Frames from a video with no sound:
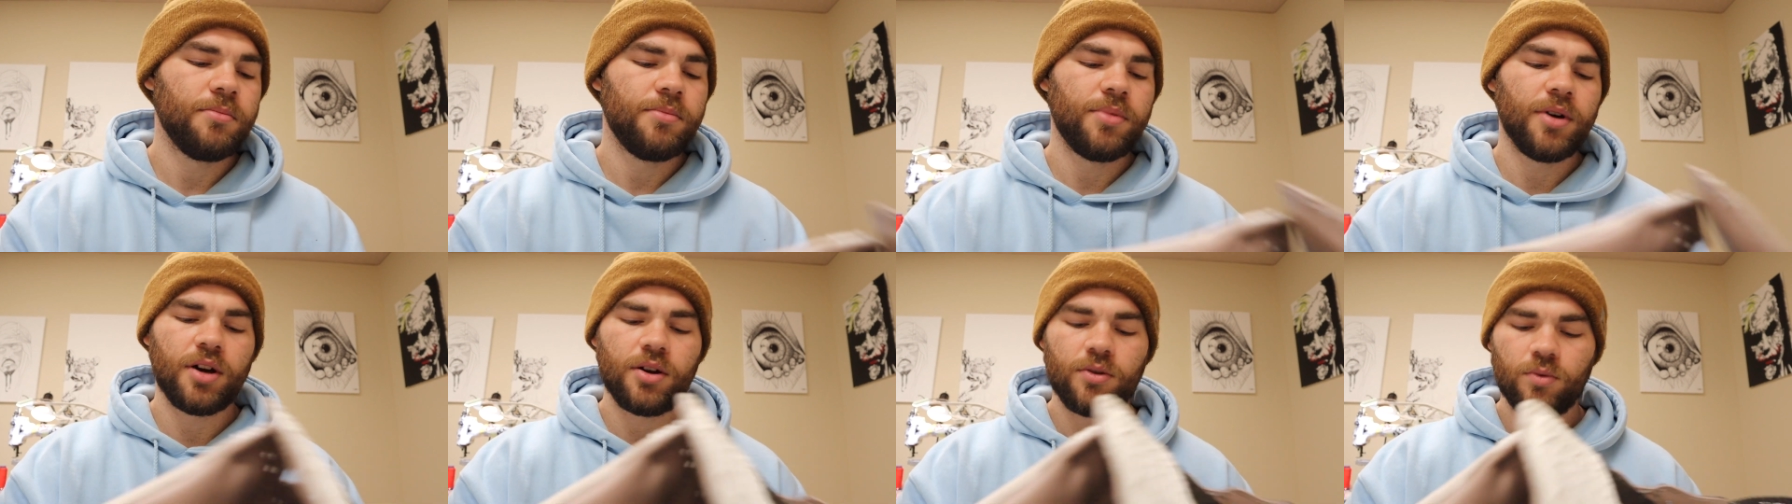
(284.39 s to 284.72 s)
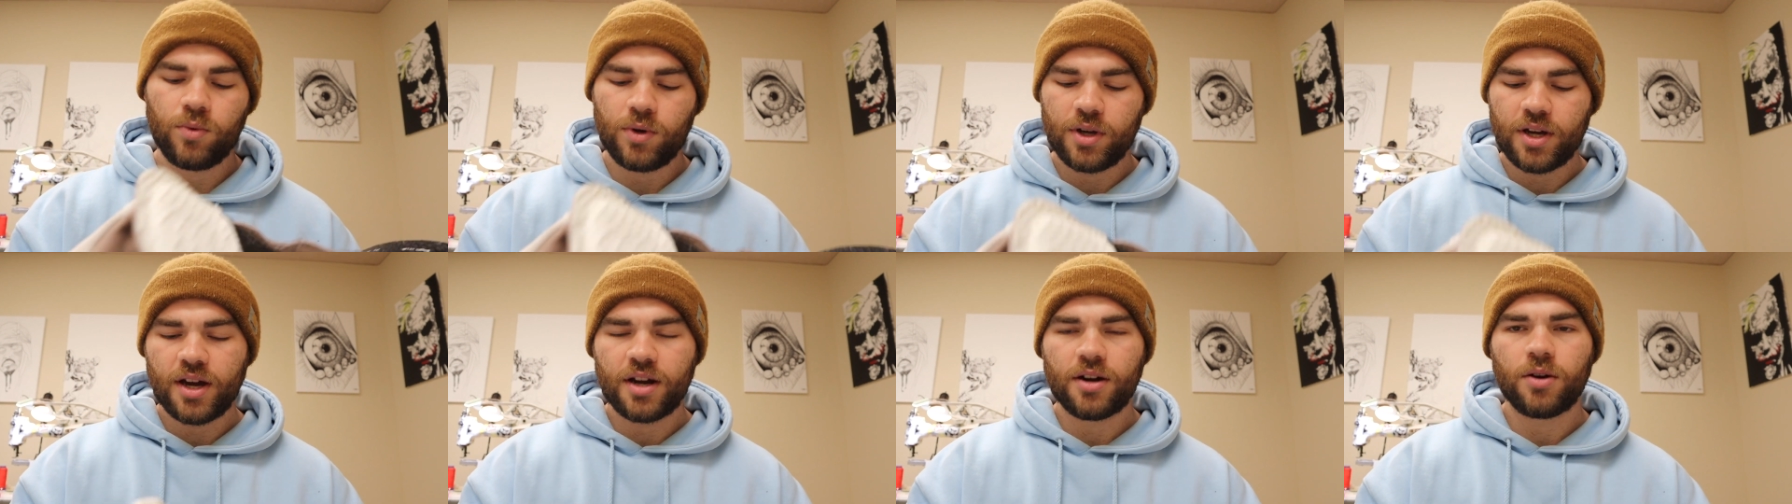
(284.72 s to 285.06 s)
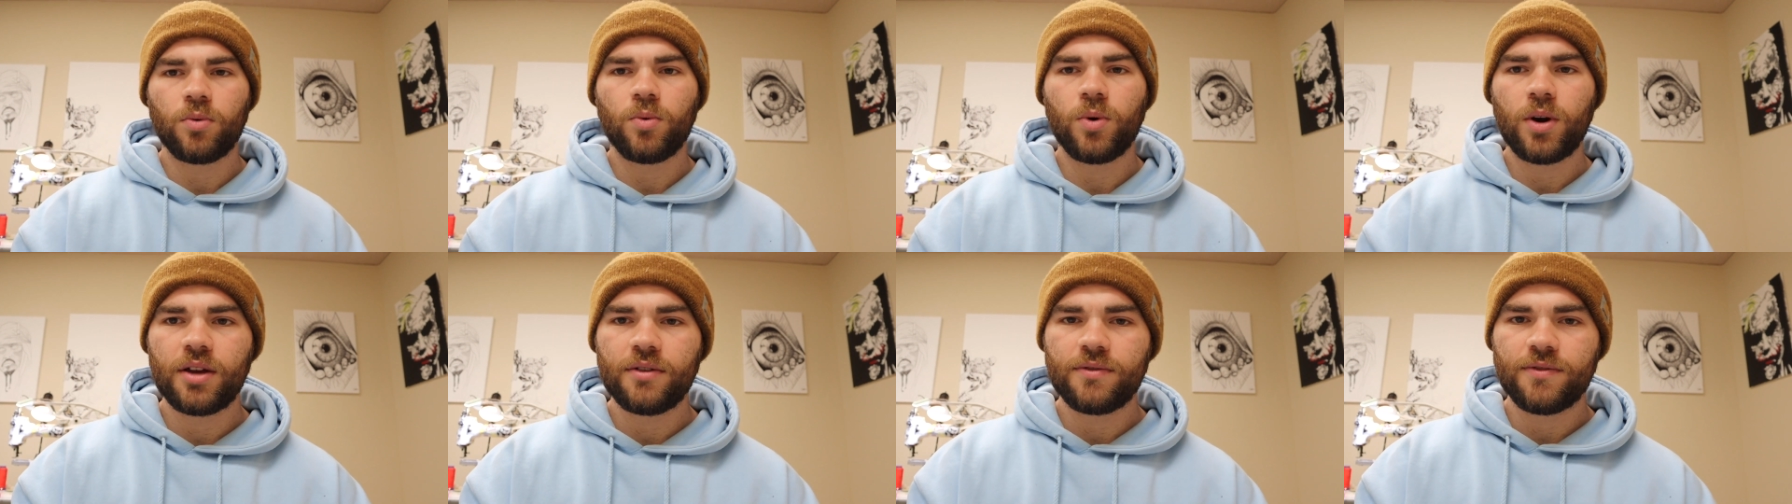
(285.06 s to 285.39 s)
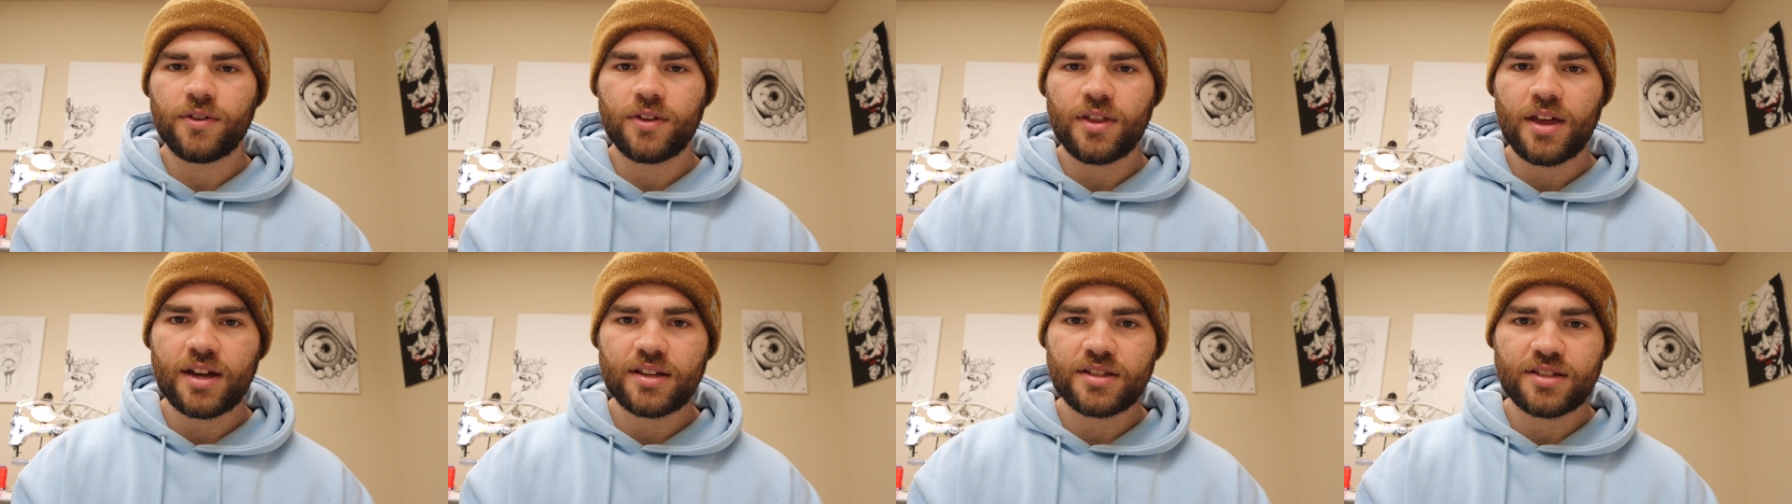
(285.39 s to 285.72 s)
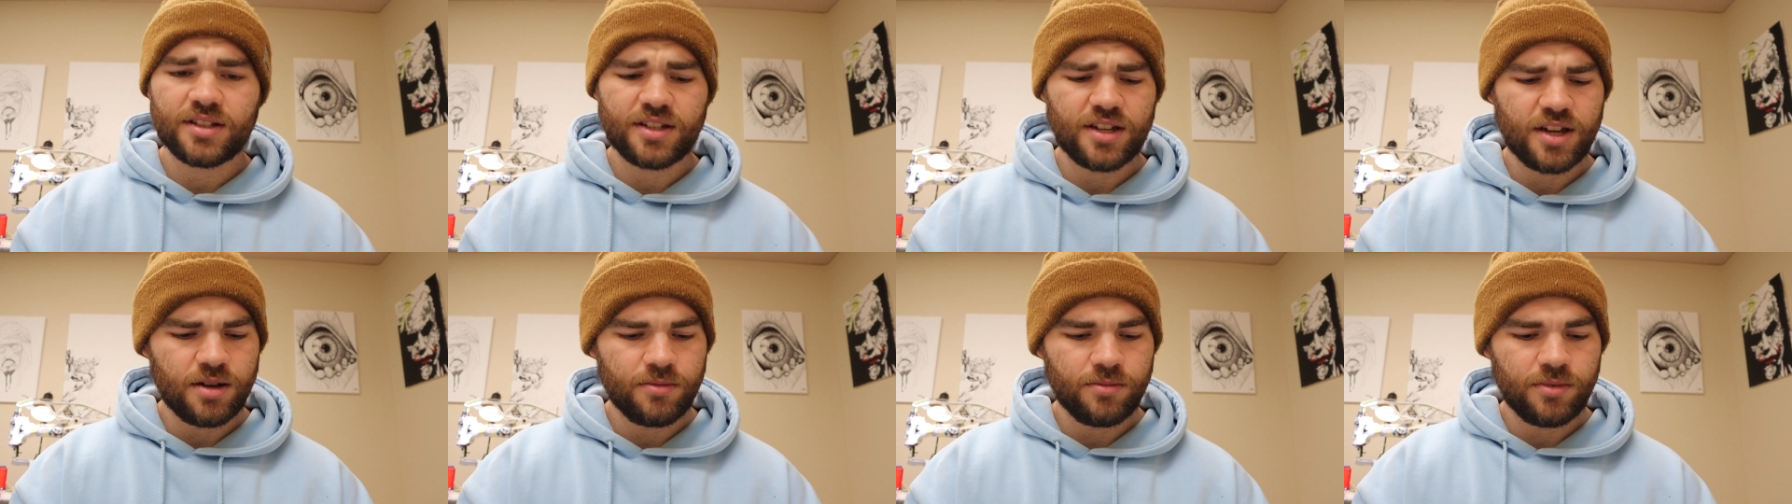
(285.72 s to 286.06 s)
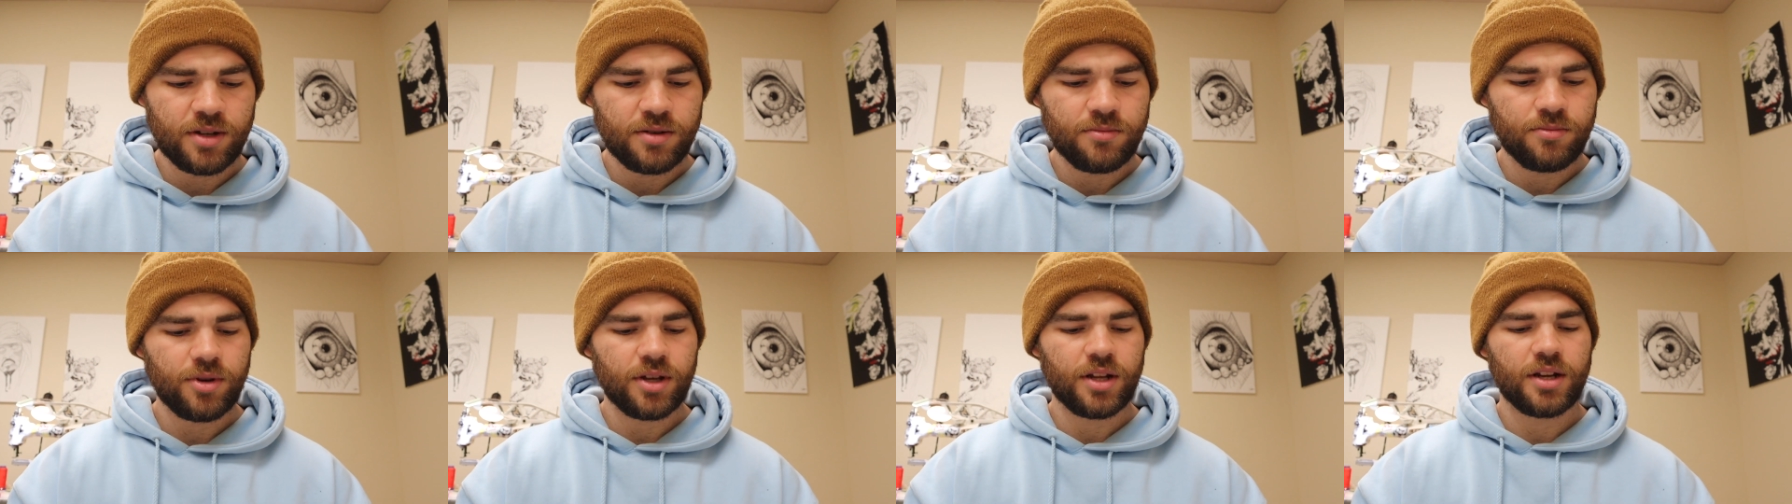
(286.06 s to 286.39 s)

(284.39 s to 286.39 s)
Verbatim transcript: But we gotta wait for that to come in,